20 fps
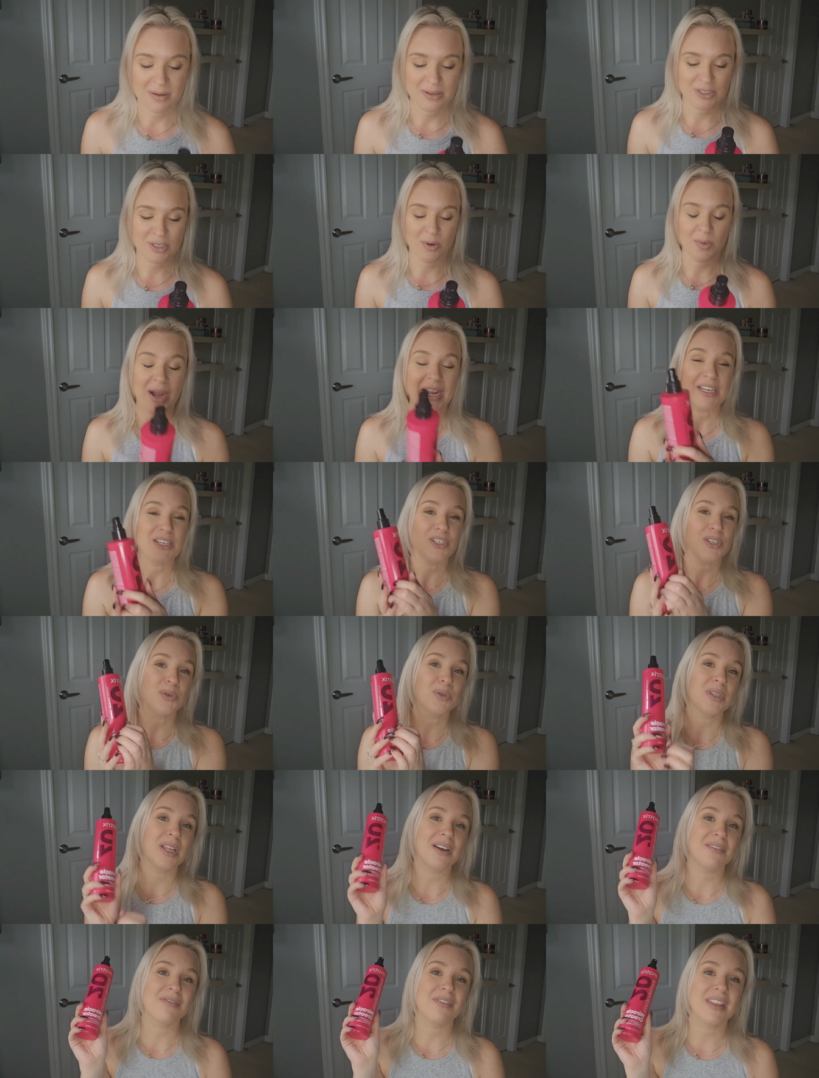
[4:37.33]
So I do
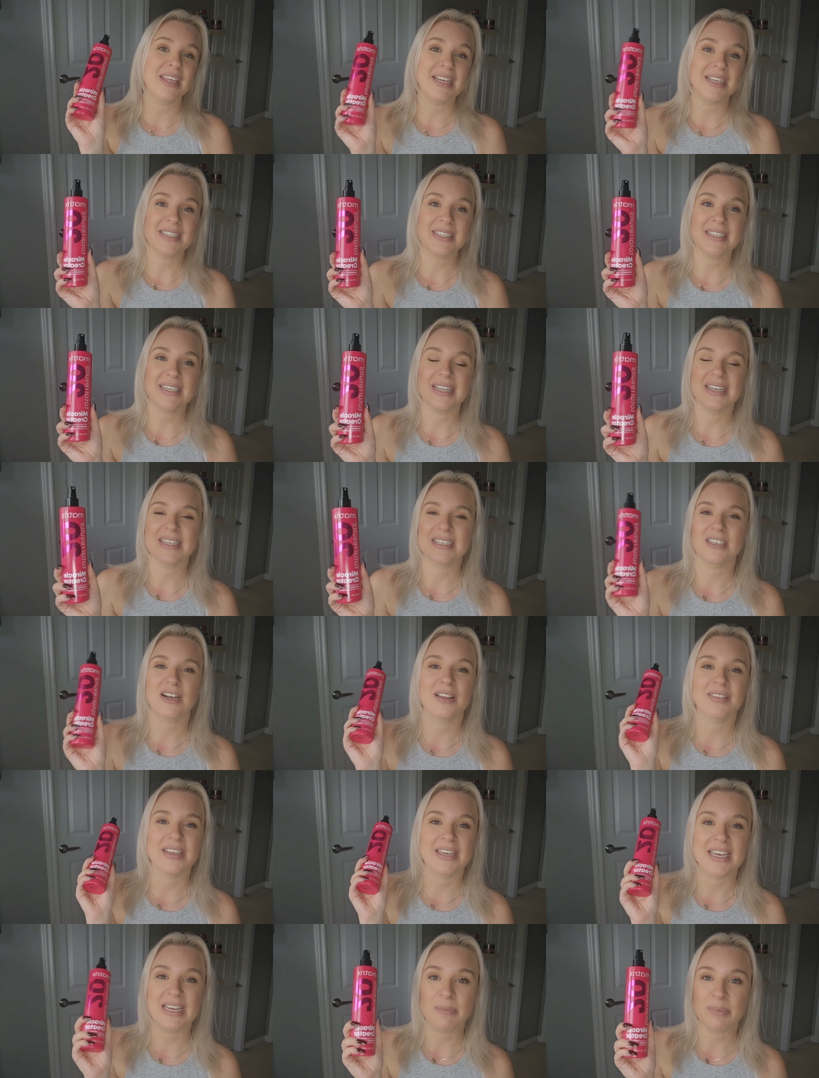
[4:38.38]
love this. It has
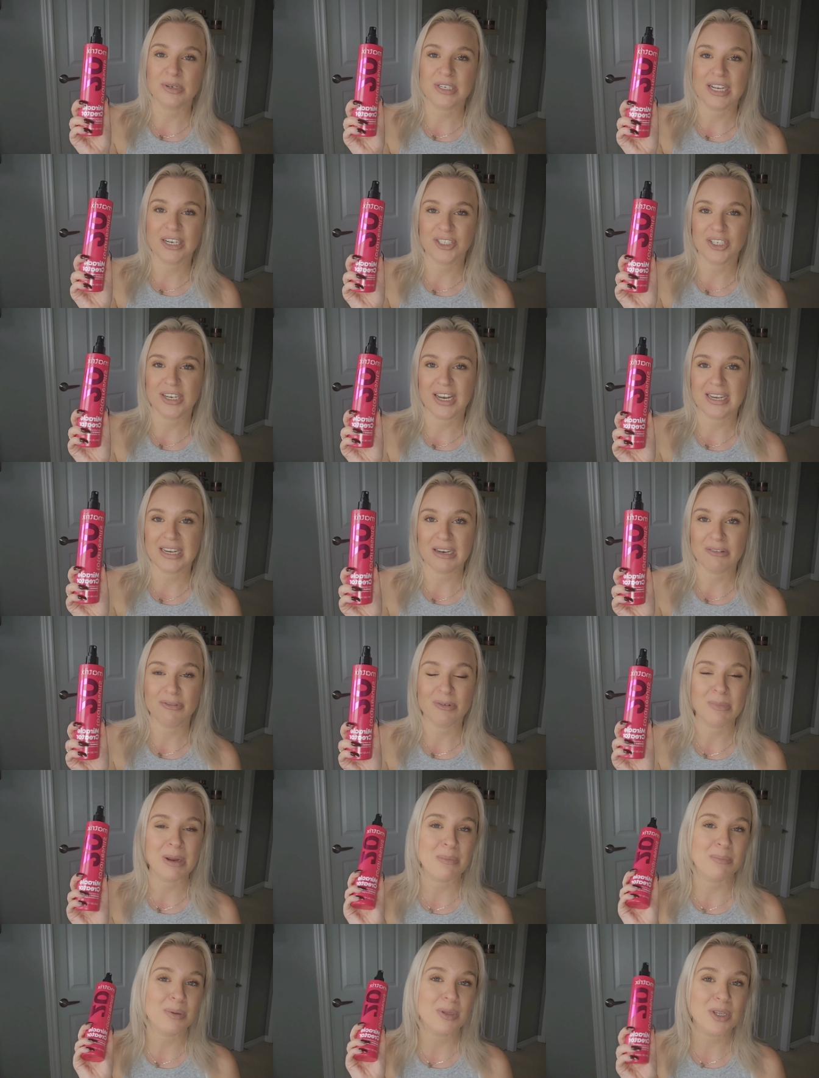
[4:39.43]
got the heat protection I need for
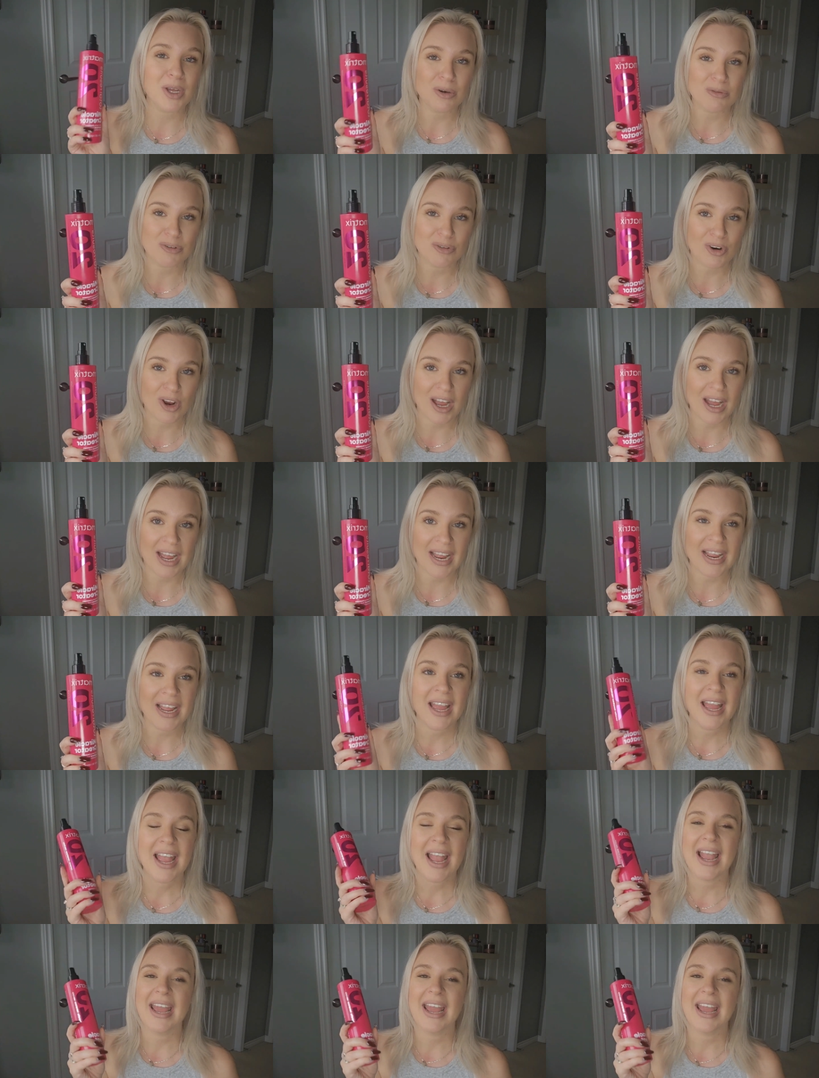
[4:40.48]
my blow dry